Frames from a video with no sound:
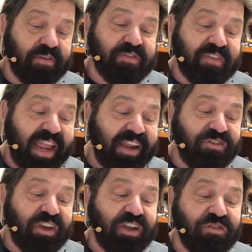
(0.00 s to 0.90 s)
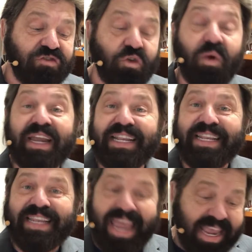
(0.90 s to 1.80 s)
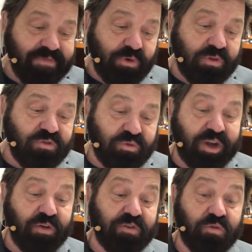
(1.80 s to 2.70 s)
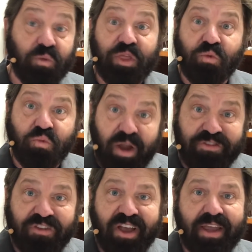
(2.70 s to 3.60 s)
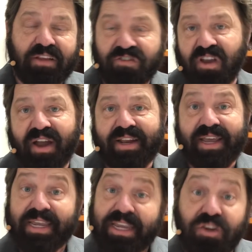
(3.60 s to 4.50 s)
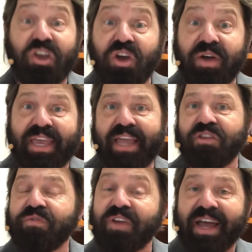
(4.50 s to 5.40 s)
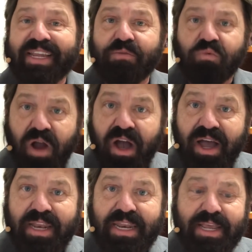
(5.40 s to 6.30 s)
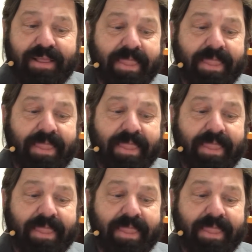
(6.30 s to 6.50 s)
staging joint naval drills with Russia and China. Here you go again. You've got Iran,